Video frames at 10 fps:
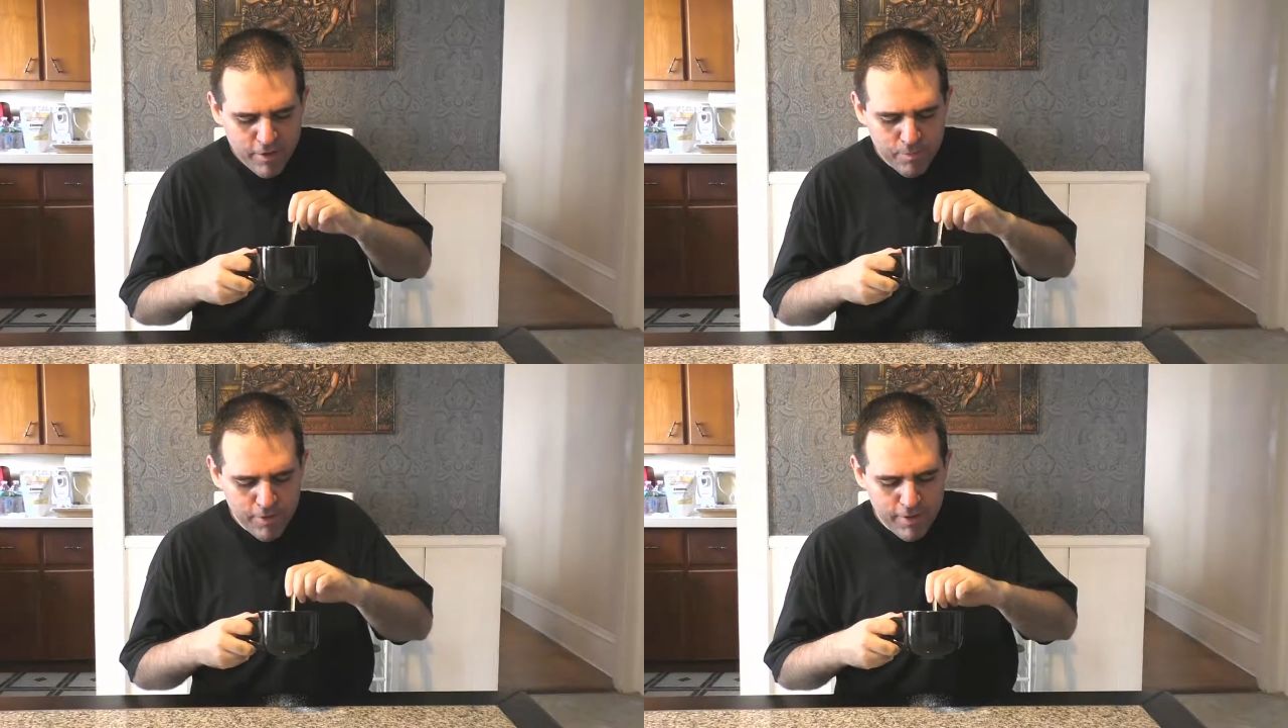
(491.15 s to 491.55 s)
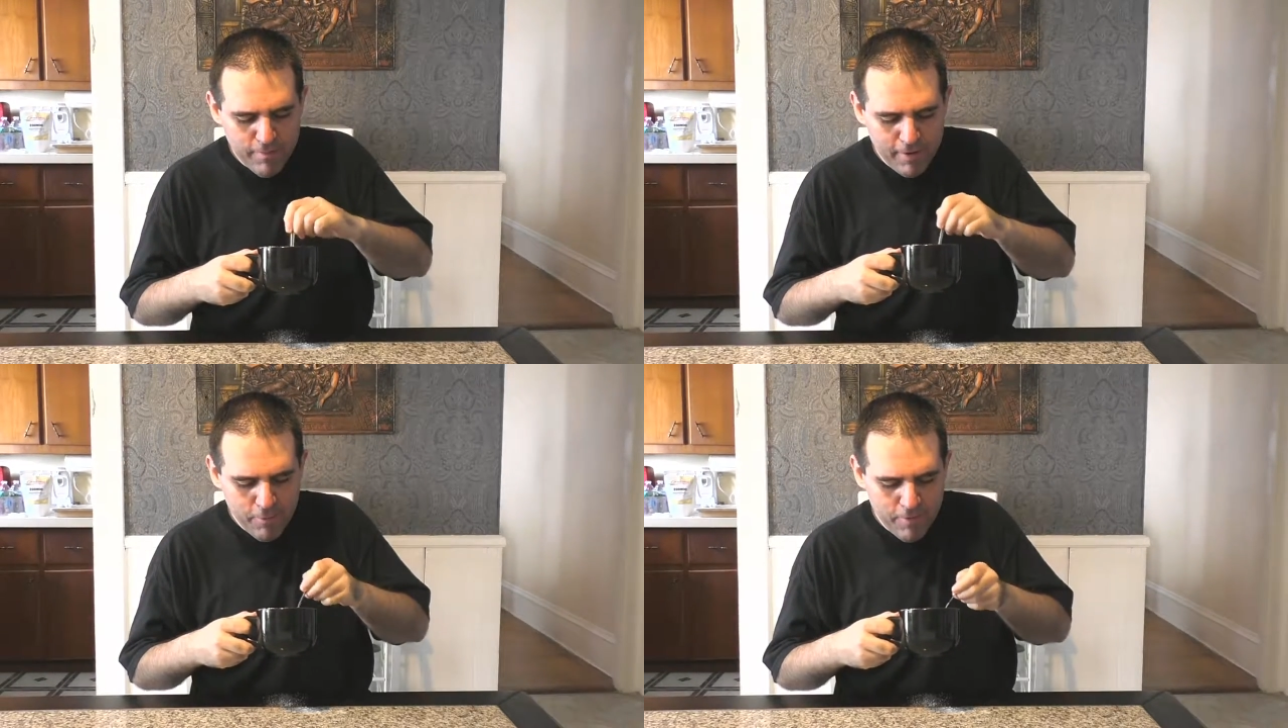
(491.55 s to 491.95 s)
to put it in the
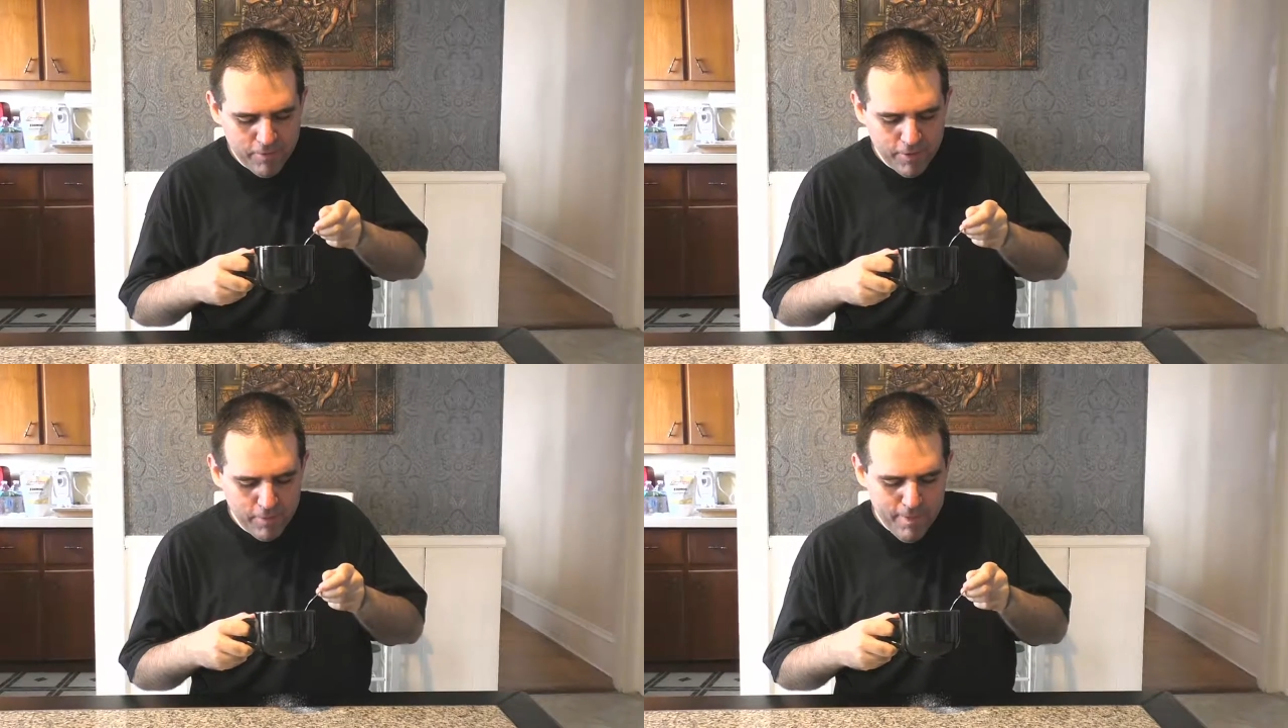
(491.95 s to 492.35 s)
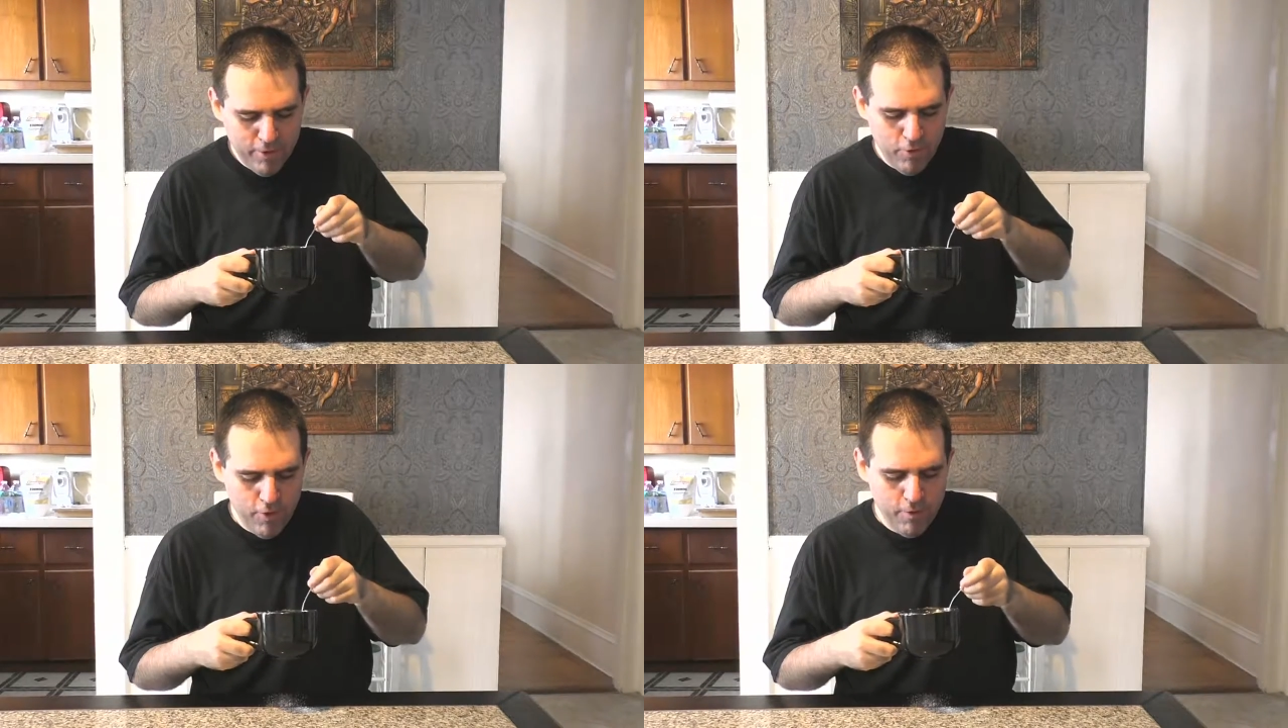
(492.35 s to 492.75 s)
microwave a little bit
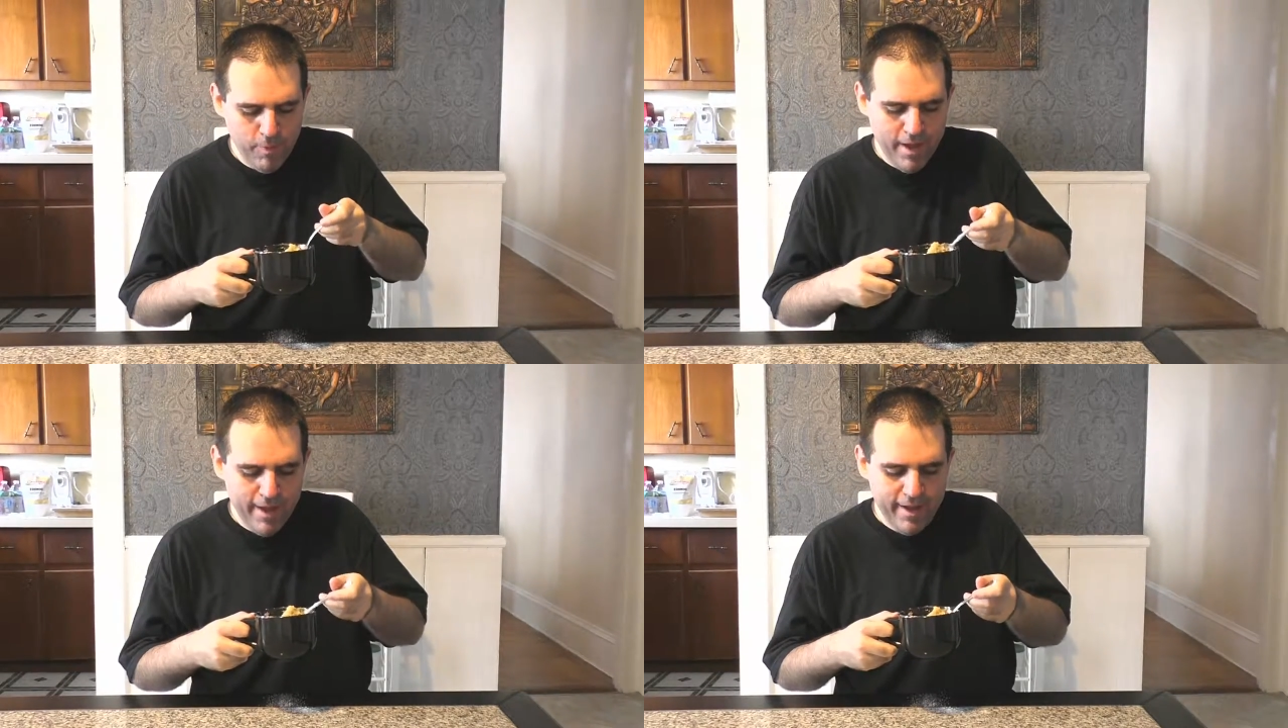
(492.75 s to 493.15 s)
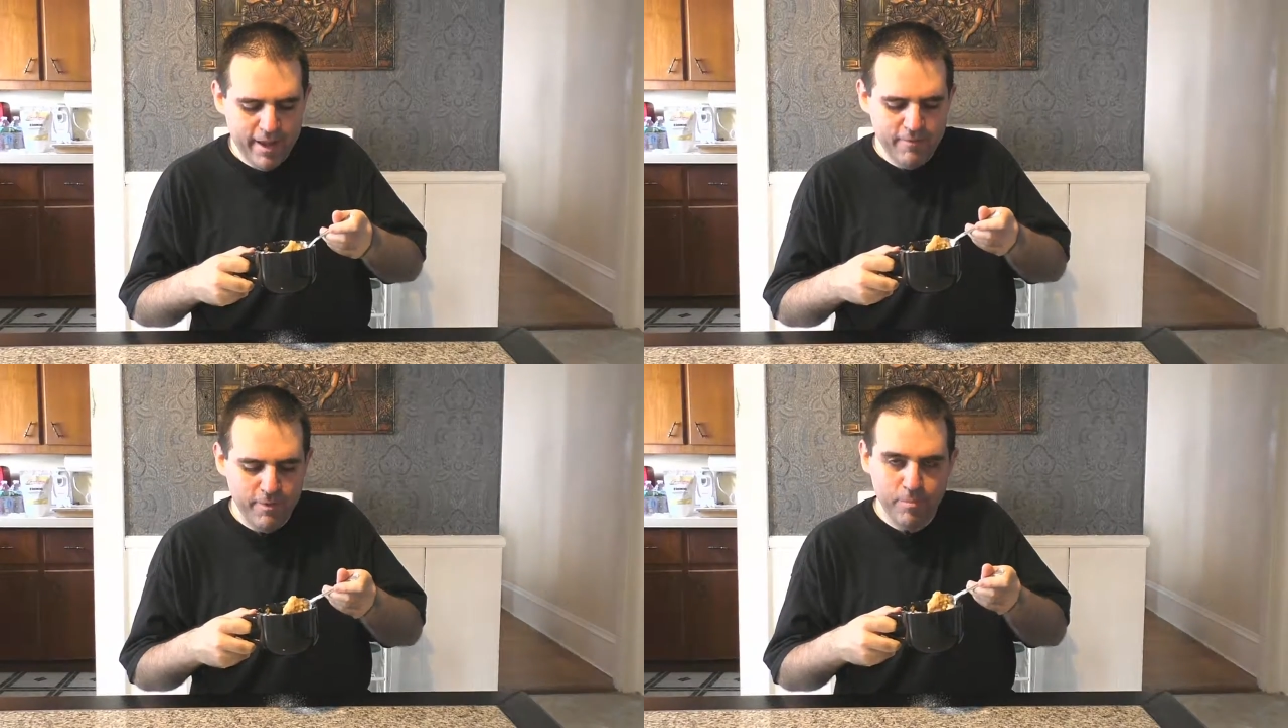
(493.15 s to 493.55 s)
longer. We got
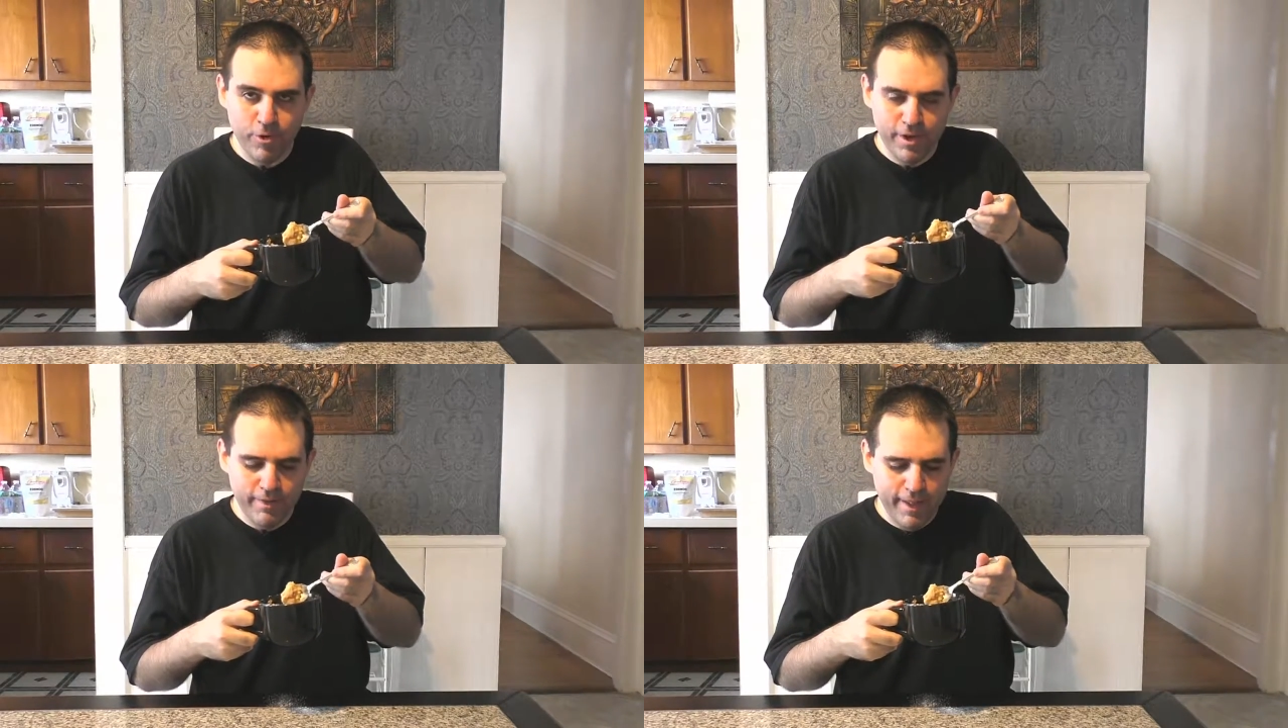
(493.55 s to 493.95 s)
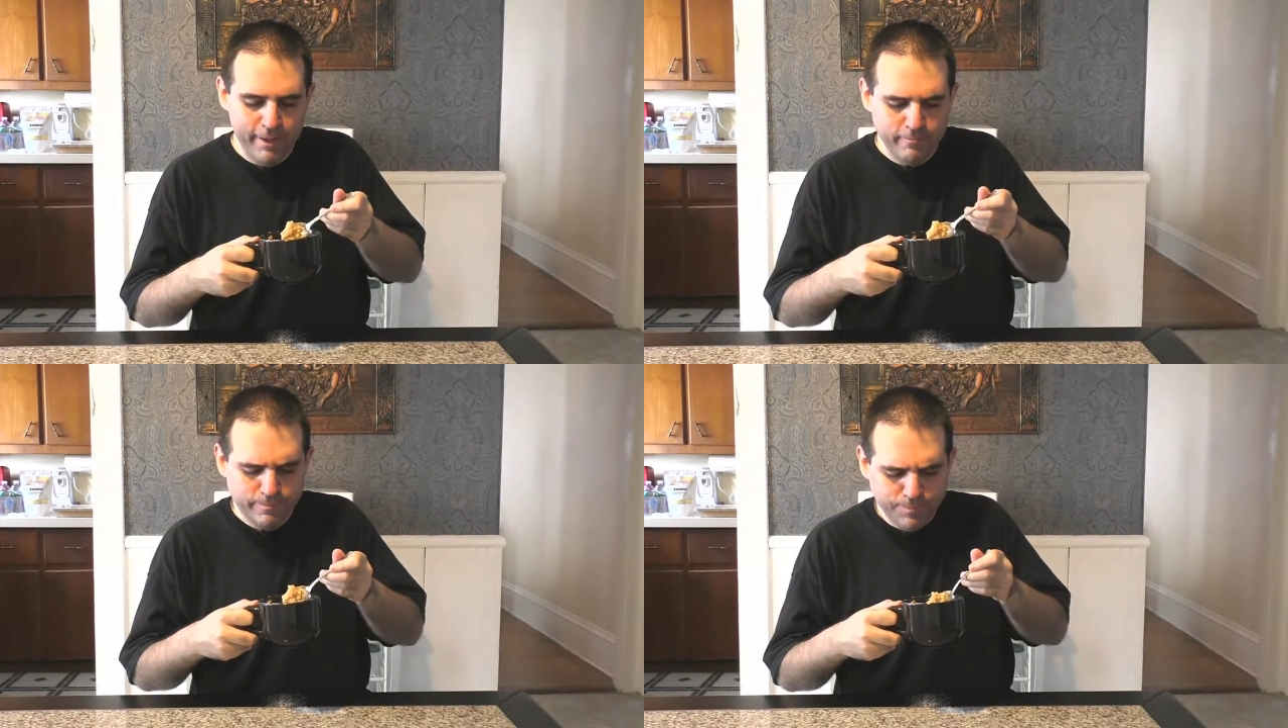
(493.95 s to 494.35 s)
kind of a pudding-like